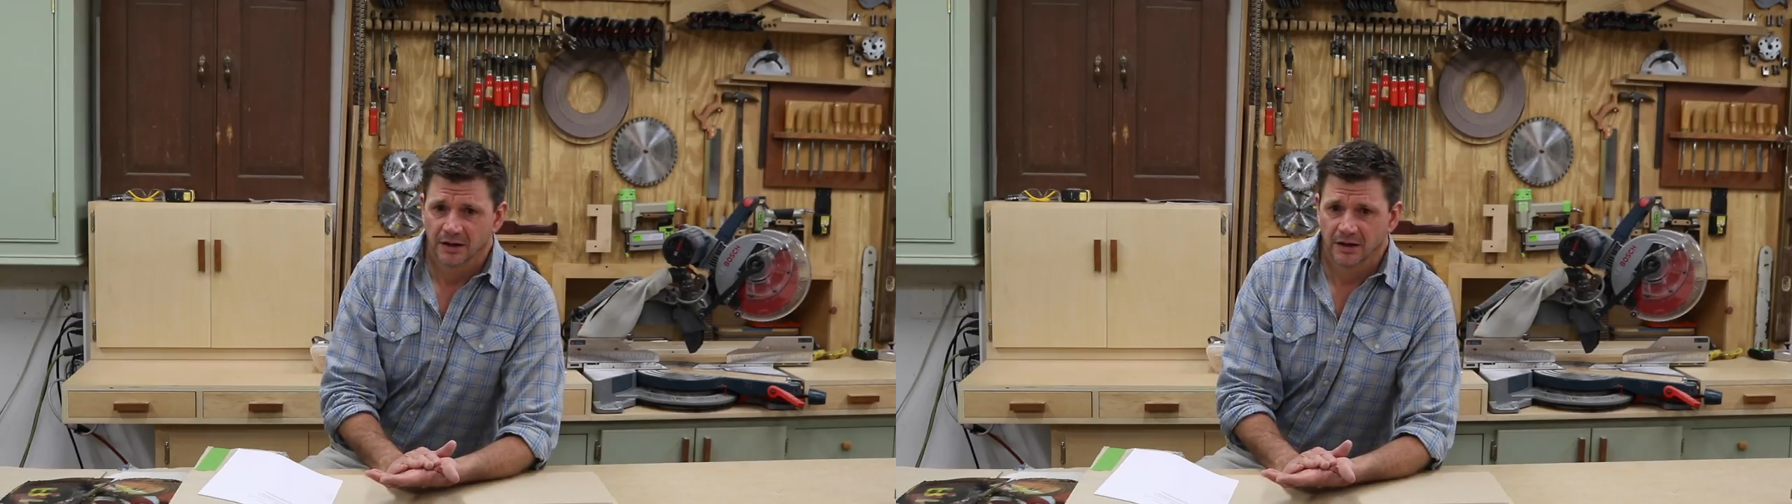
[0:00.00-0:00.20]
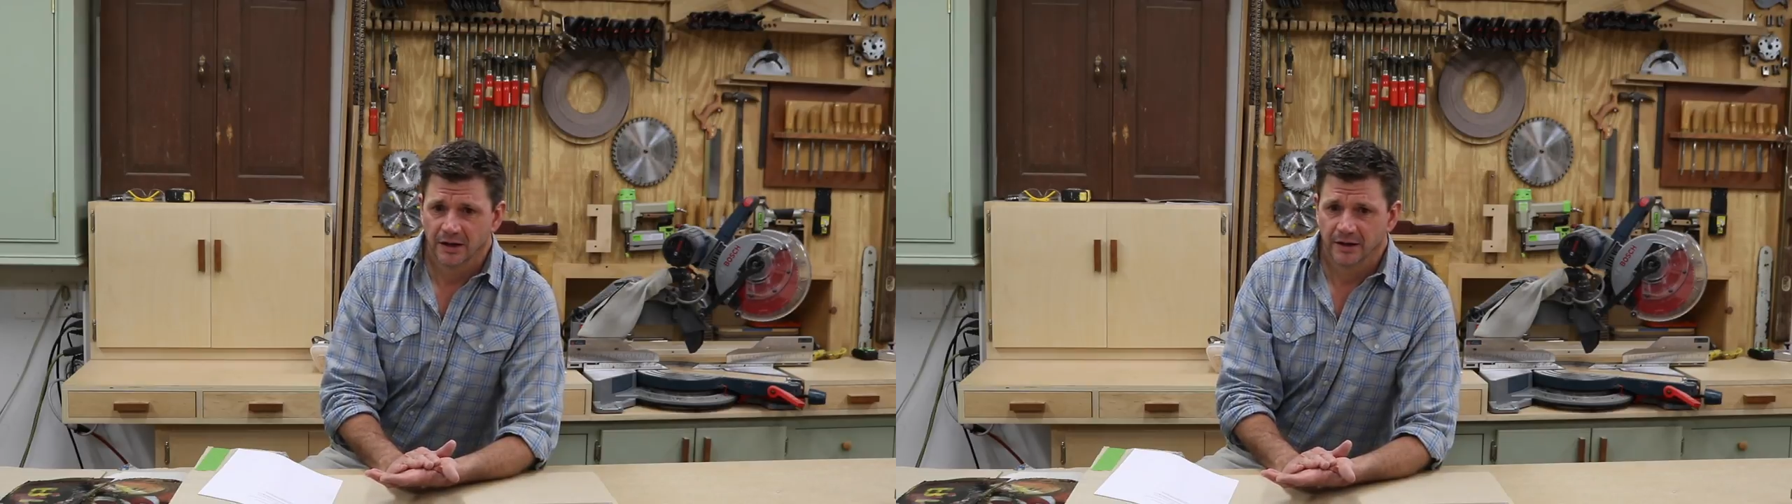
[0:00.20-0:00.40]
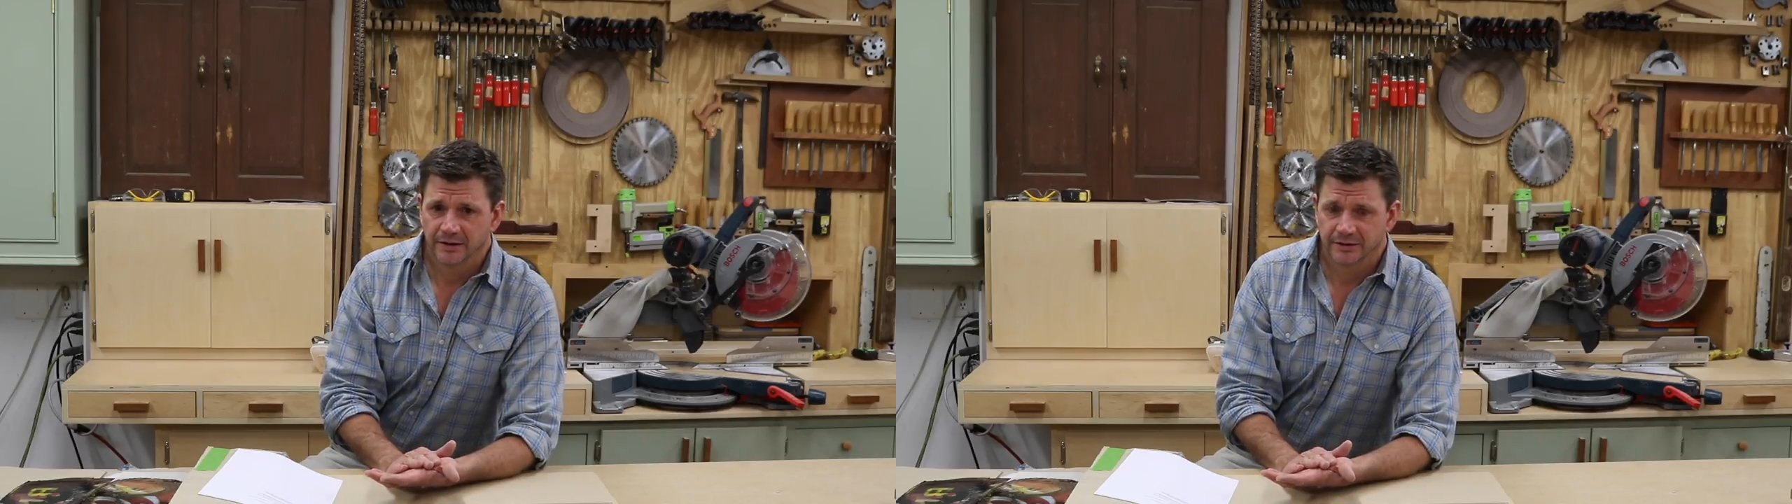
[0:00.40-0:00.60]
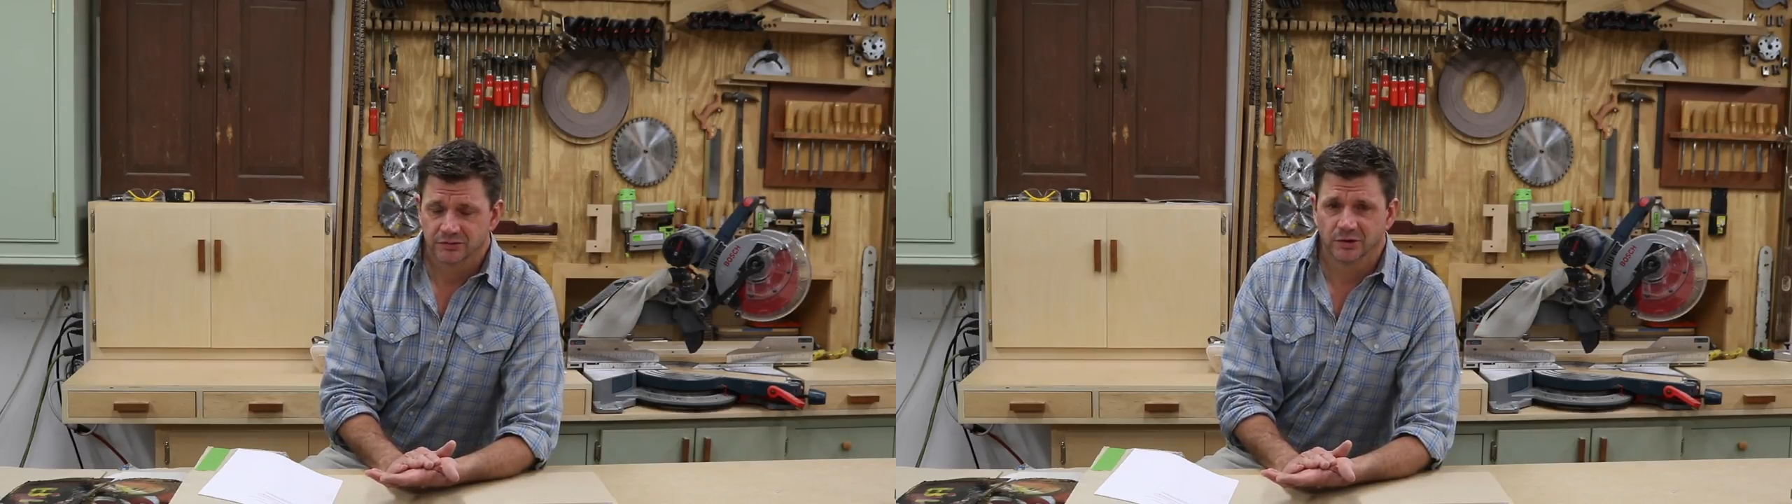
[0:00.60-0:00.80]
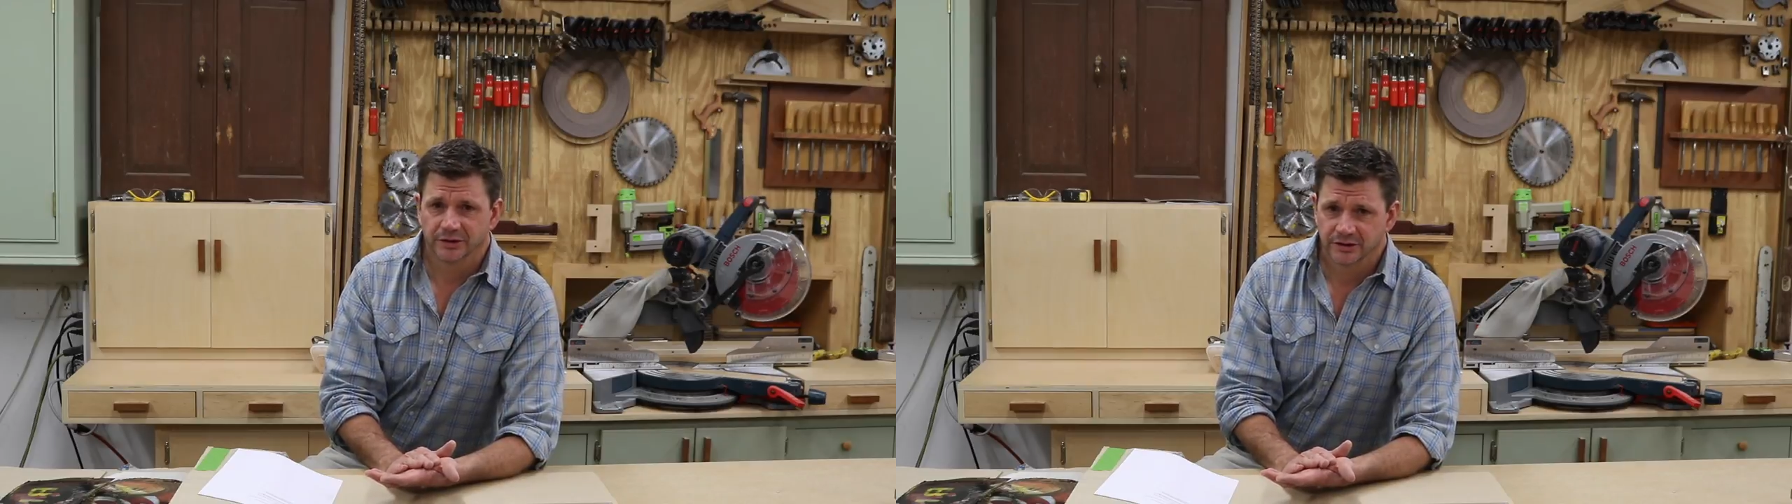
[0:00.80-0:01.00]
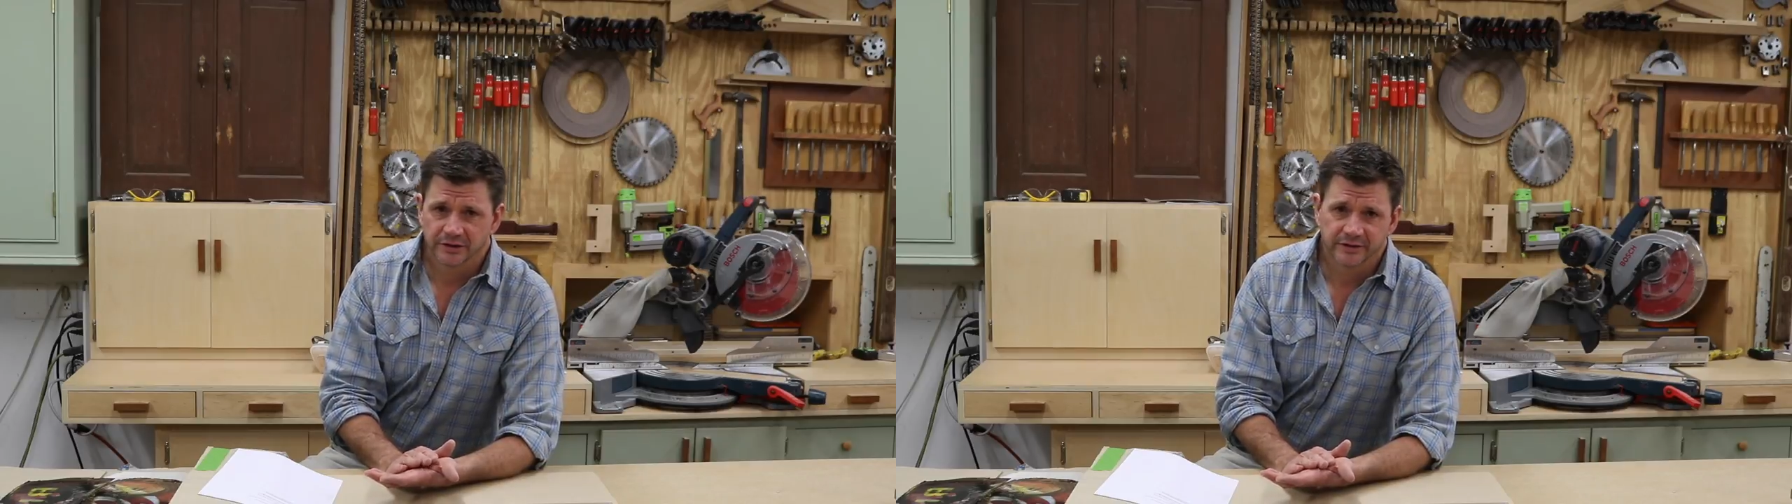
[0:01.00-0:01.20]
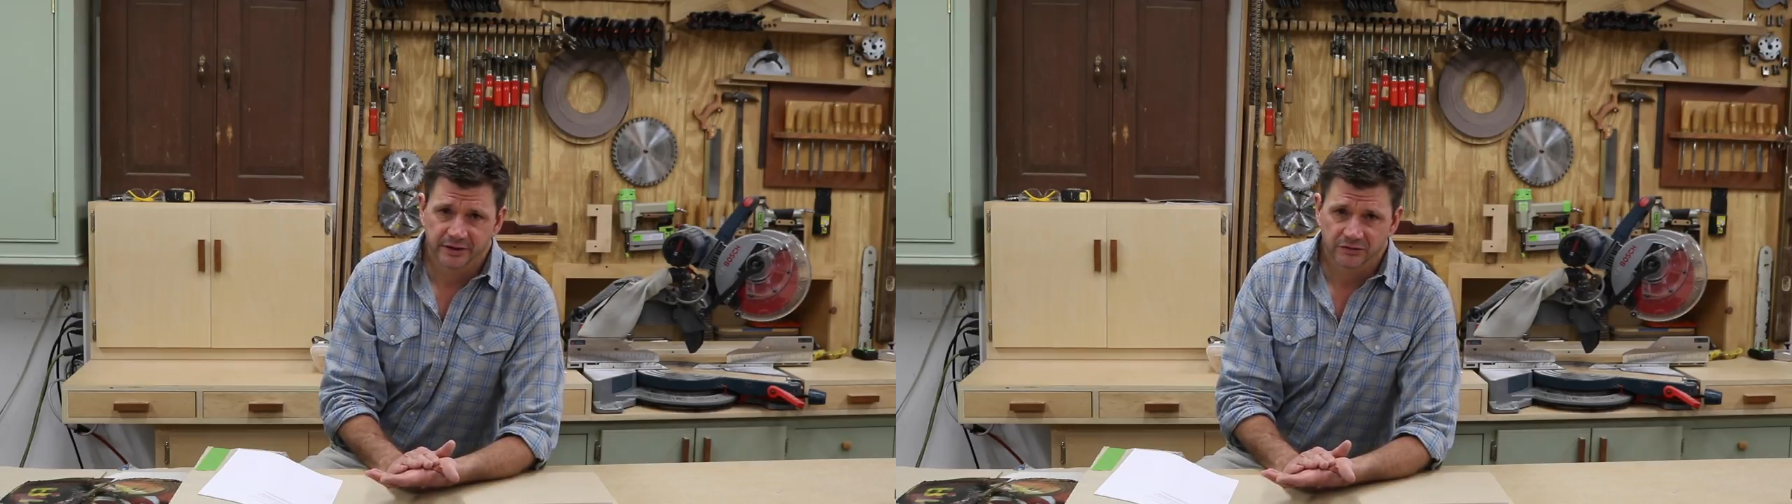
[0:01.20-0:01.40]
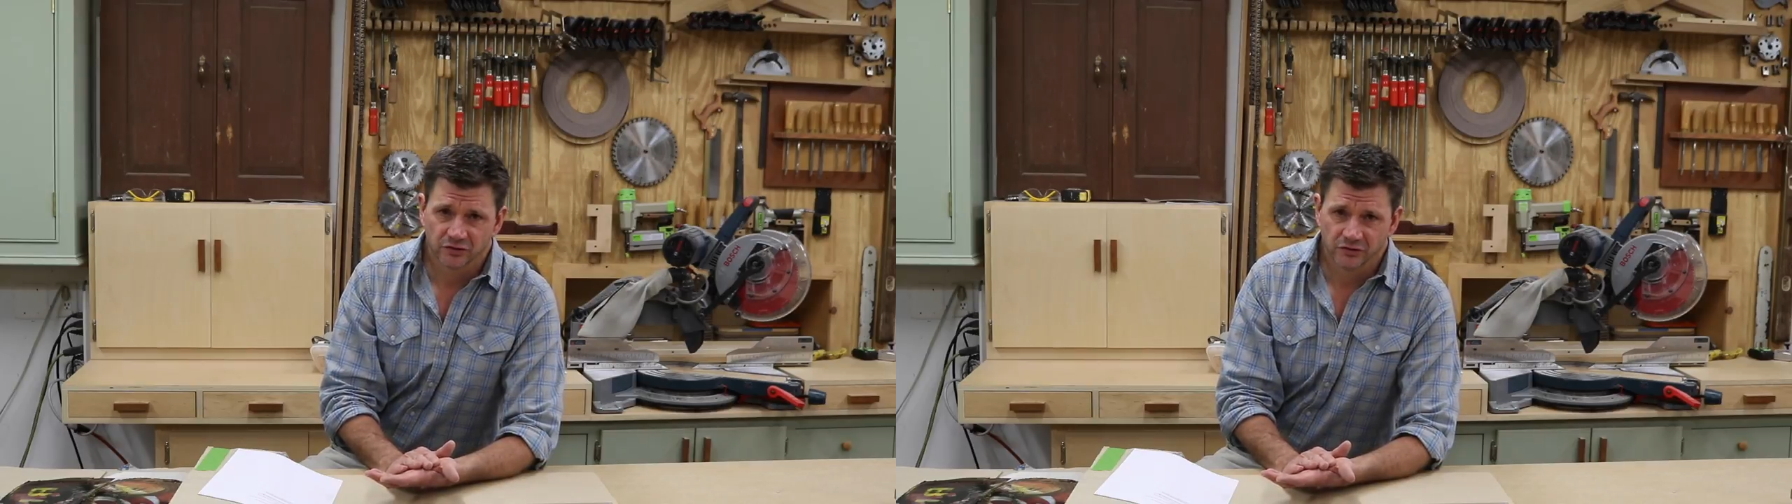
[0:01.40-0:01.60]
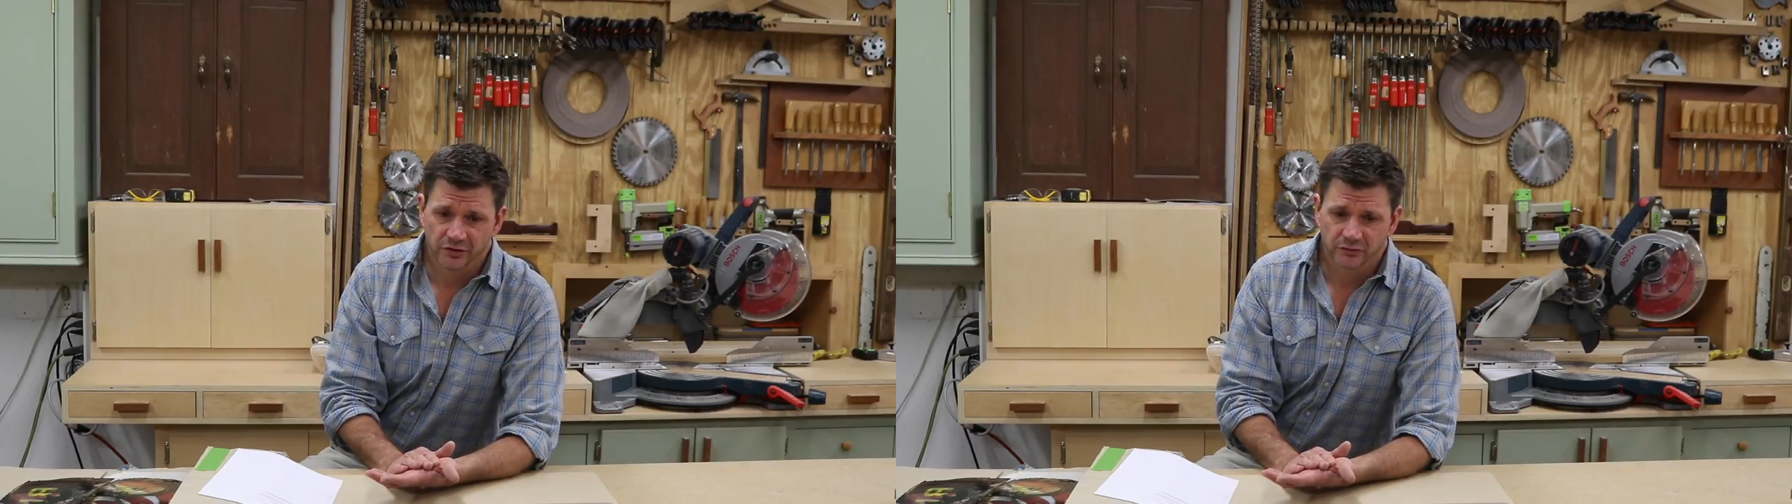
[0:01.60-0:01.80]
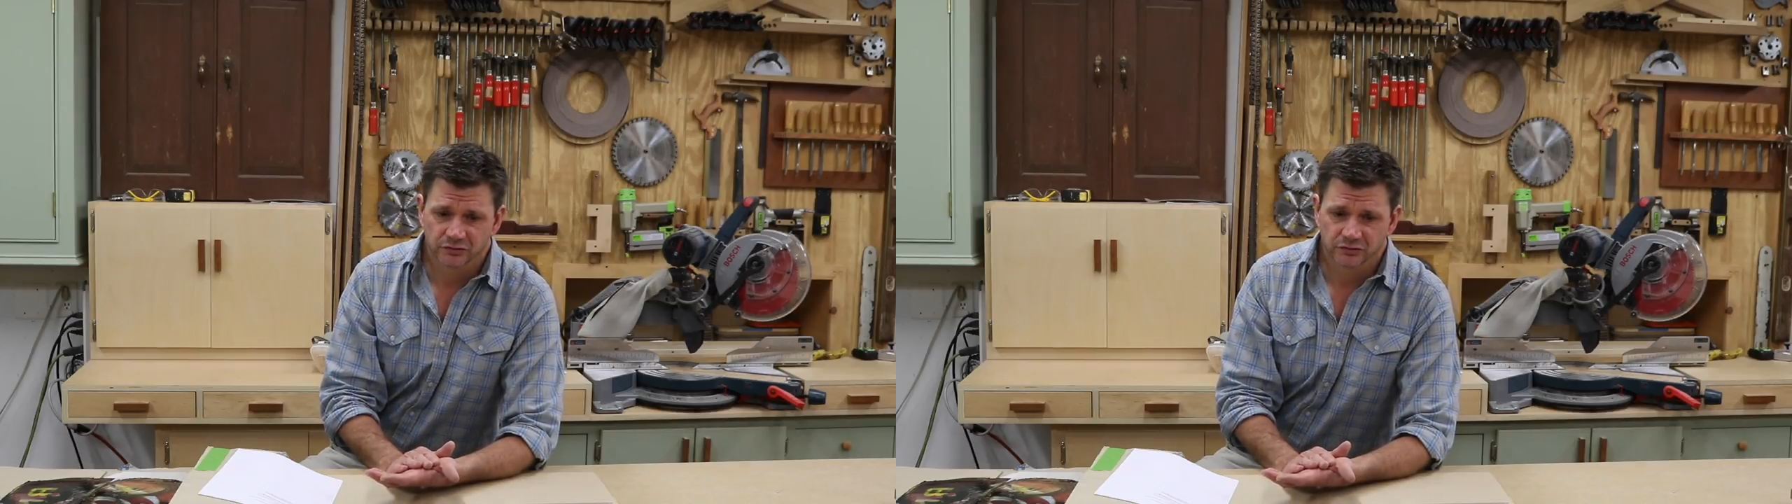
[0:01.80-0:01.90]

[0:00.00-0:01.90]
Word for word: uh, it's really a good thing to do.